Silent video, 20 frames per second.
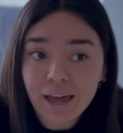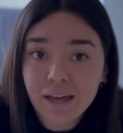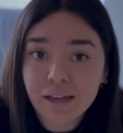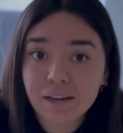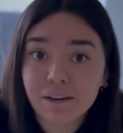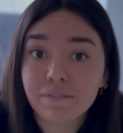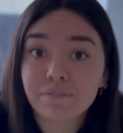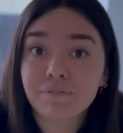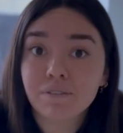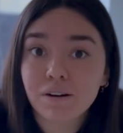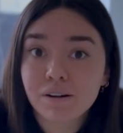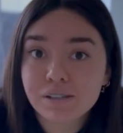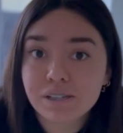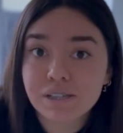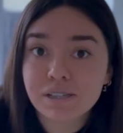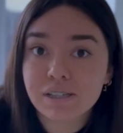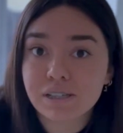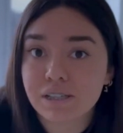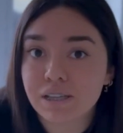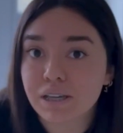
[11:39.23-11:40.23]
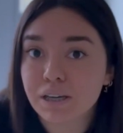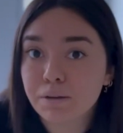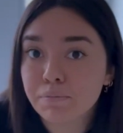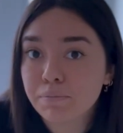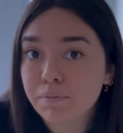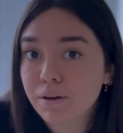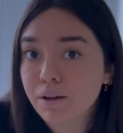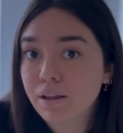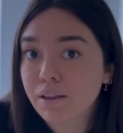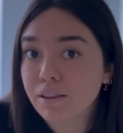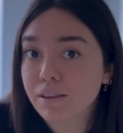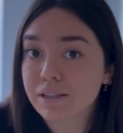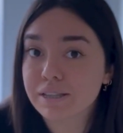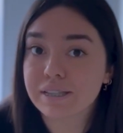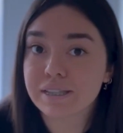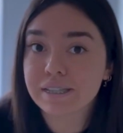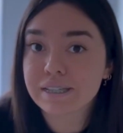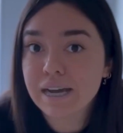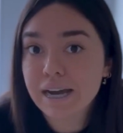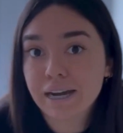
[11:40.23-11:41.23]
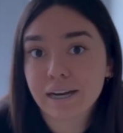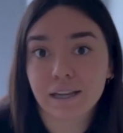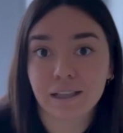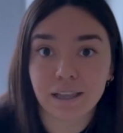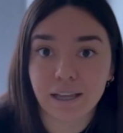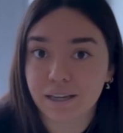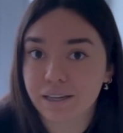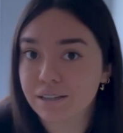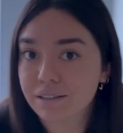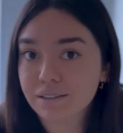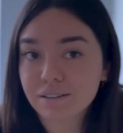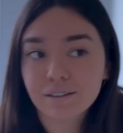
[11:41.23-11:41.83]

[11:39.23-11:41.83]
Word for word: and falls asleep dead like